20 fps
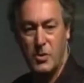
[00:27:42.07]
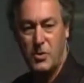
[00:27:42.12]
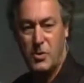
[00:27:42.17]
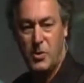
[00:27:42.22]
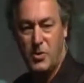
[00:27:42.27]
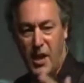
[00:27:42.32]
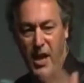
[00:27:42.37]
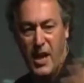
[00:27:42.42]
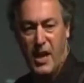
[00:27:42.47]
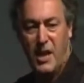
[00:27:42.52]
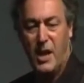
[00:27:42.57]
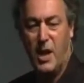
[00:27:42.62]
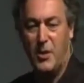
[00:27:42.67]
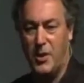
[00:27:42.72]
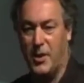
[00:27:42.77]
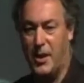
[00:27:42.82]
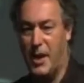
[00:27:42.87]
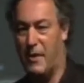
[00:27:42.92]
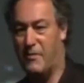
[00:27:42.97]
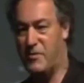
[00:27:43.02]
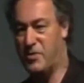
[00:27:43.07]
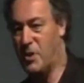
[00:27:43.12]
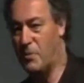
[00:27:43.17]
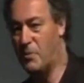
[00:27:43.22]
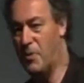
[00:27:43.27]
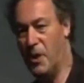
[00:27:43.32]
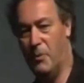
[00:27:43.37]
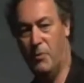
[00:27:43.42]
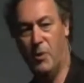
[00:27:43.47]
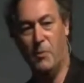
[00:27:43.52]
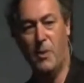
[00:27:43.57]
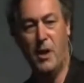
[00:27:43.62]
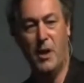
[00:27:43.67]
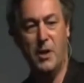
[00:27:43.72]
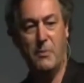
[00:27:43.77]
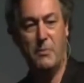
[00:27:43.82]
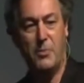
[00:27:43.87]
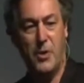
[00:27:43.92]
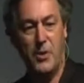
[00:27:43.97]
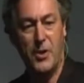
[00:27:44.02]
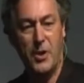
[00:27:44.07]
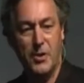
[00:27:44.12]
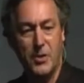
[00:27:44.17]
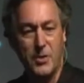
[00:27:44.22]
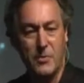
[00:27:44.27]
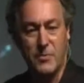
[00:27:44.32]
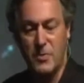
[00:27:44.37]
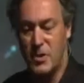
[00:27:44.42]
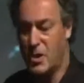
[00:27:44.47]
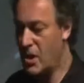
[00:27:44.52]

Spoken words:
You yell loud enough, somebody will buy your product.